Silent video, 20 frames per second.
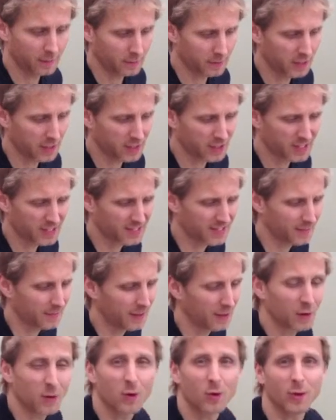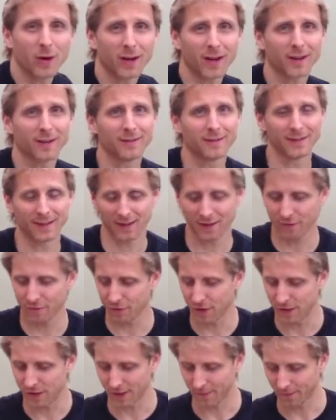but it's just a little quicker in the
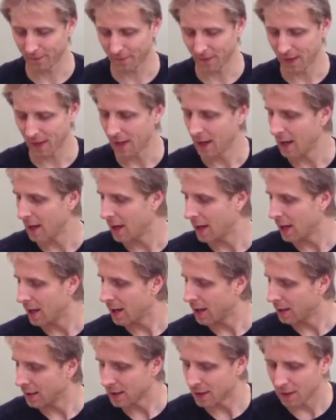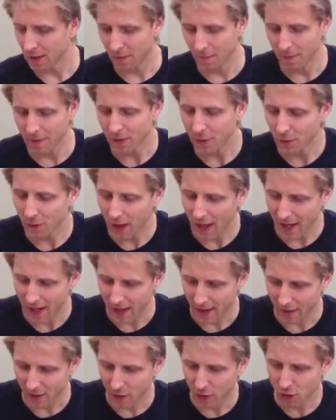freezer. So the middle
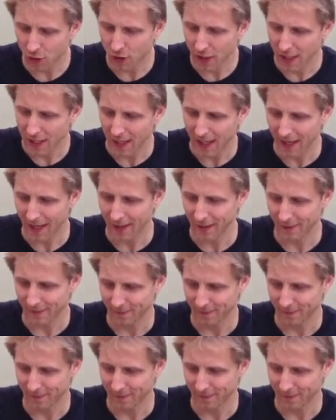layer, the cookie layer,